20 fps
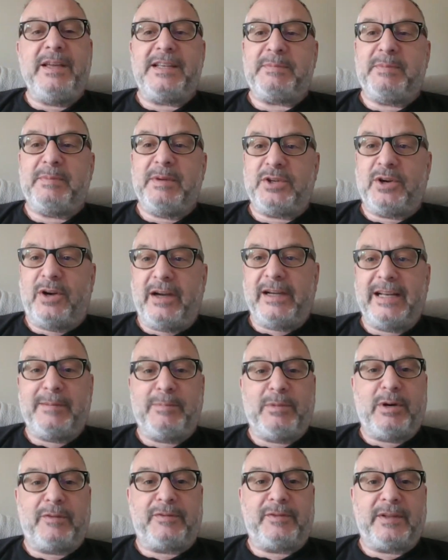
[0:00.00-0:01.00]
has been talking
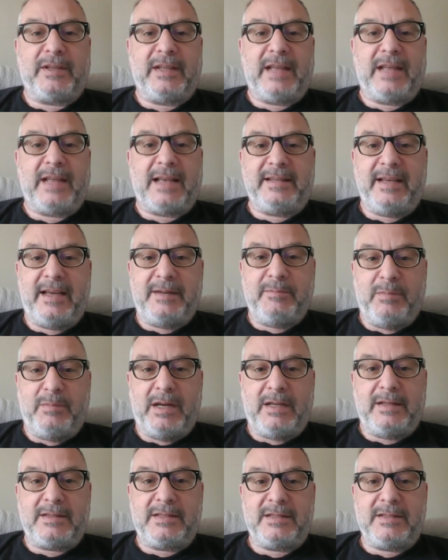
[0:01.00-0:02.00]
about it for the last 10
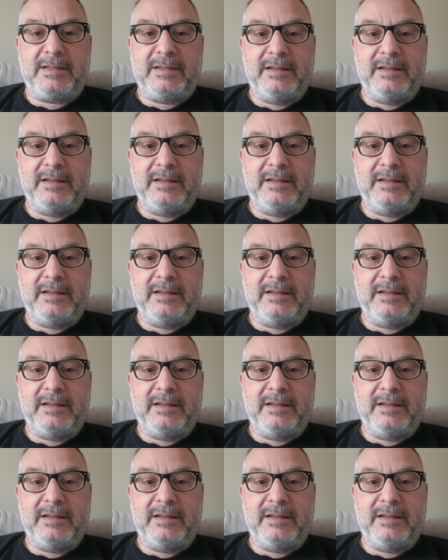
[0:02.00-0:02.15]
months.